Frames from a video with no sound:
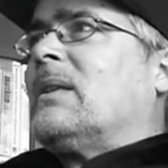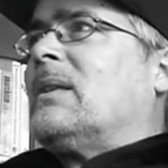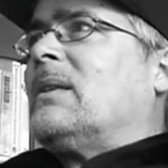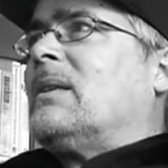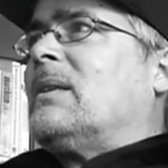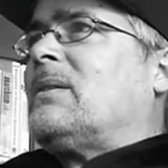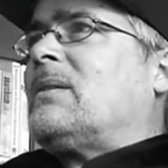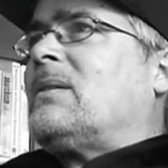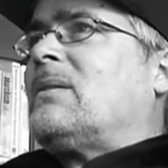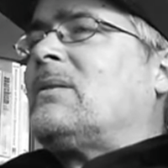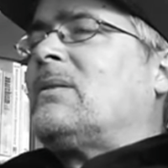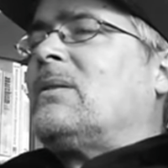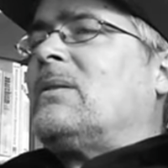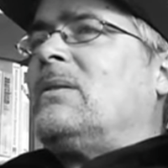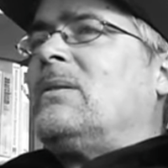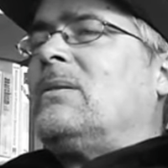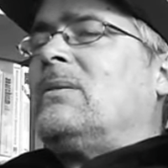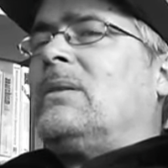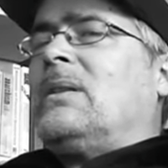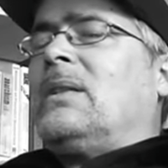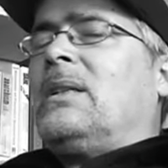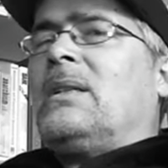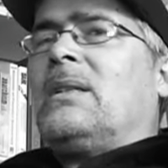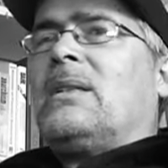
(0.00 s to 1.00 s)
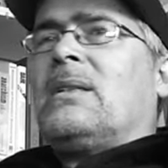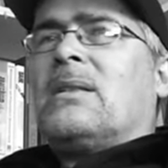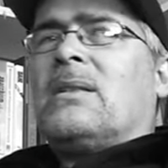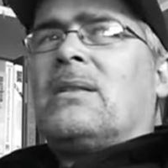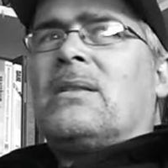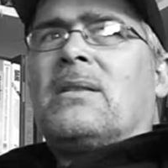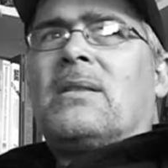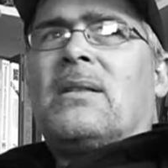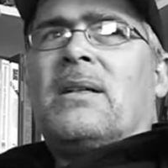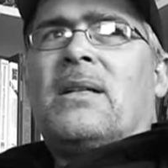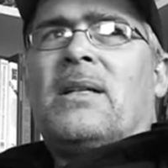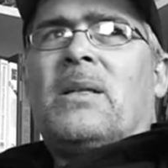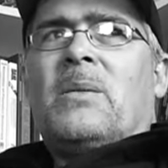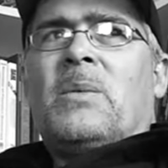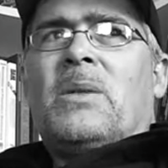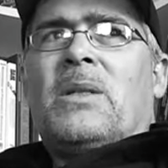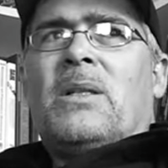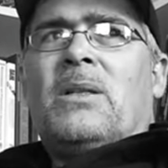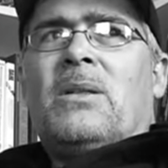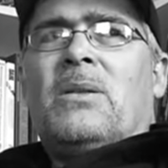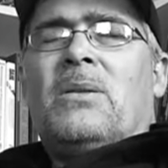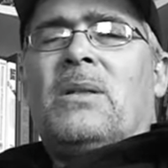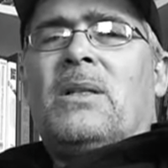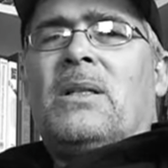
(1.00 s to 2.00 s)
this is a unique time and
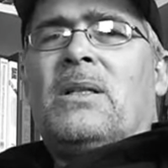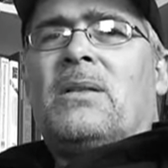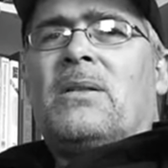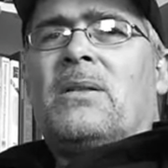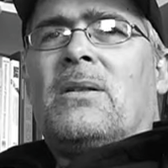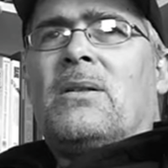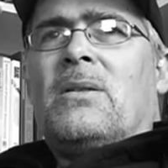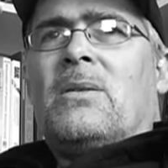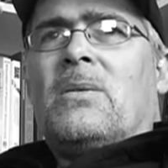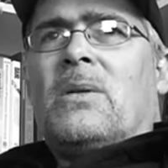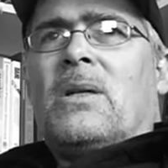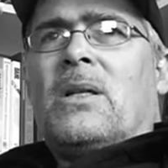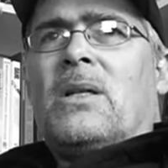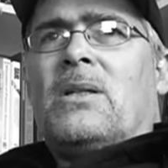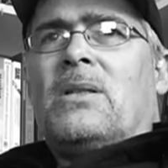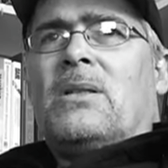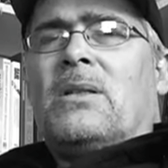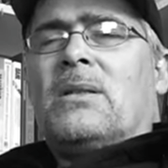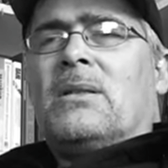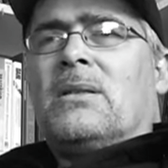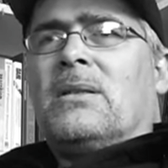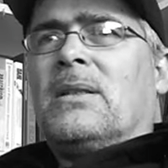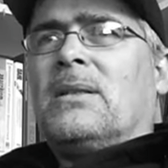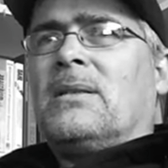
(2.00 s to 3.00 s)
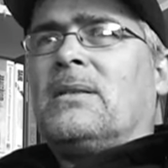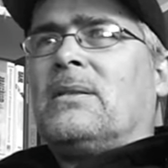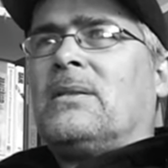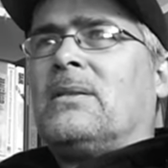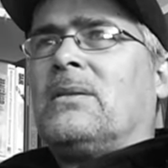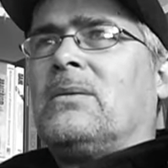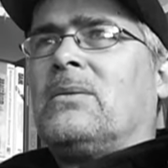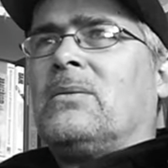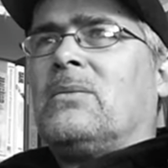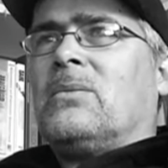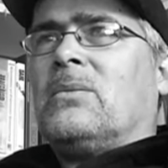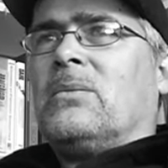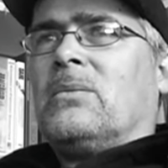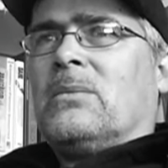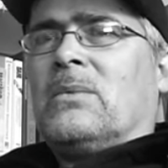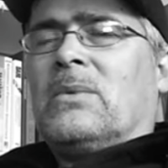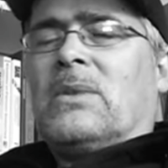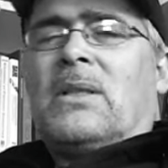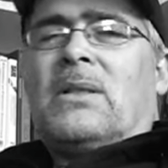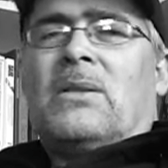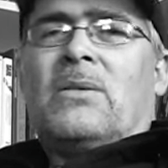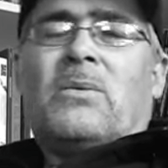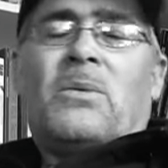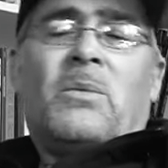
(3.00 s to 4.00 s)
a unique situation. Let's
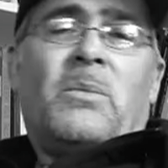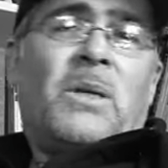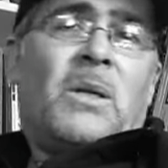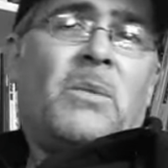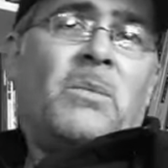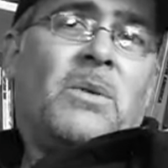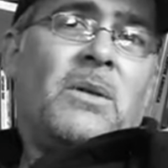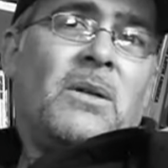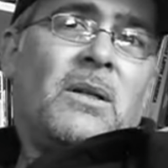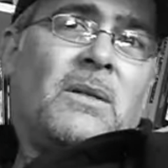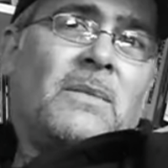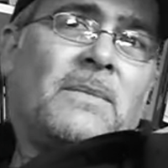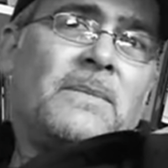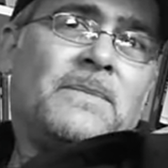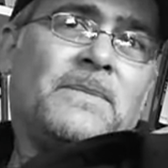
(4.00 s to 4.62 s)
remember it.